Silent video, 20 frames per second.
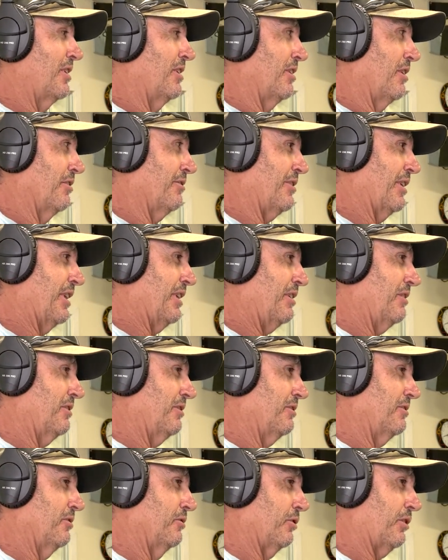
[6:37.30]
I think,
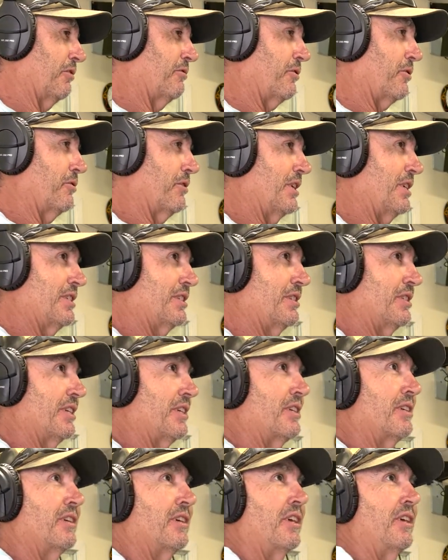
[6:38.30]
looking for a reason
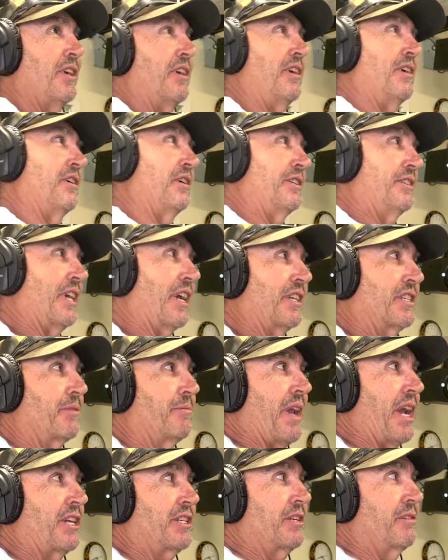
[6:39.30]
to take some
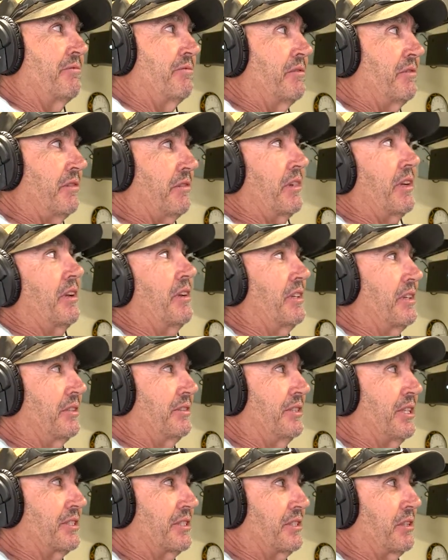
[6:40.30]
action
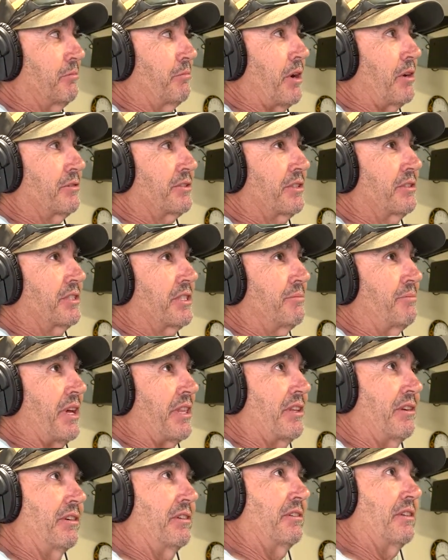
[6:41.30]
just to bolster some
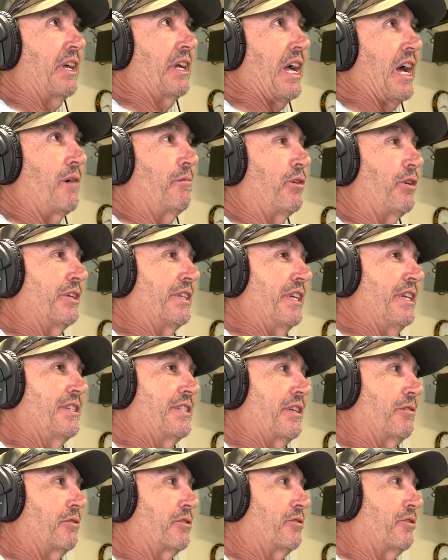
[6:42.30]
other um, ideas
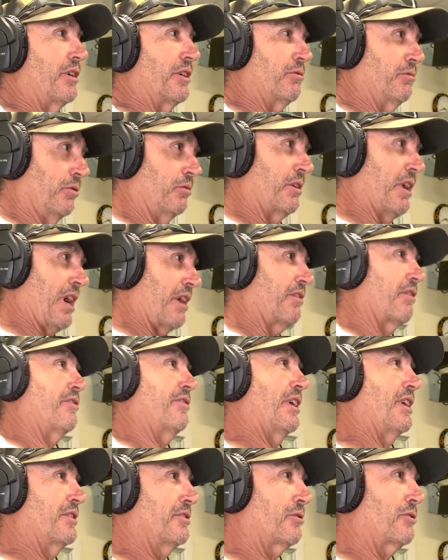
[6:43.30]
they were trying to, or other
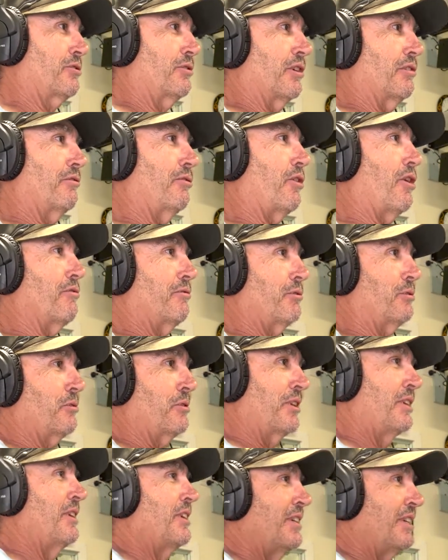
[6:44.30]
things they were trying to fight for.
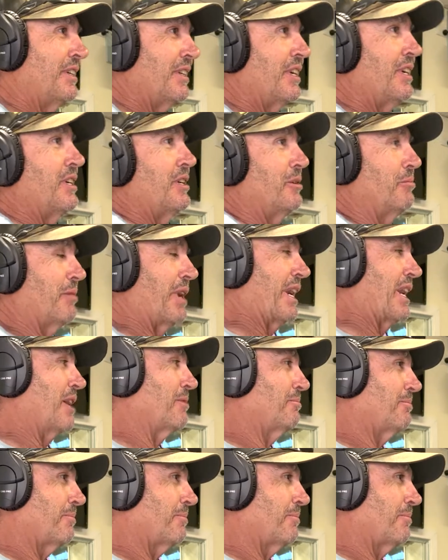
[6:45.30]
But, and, um,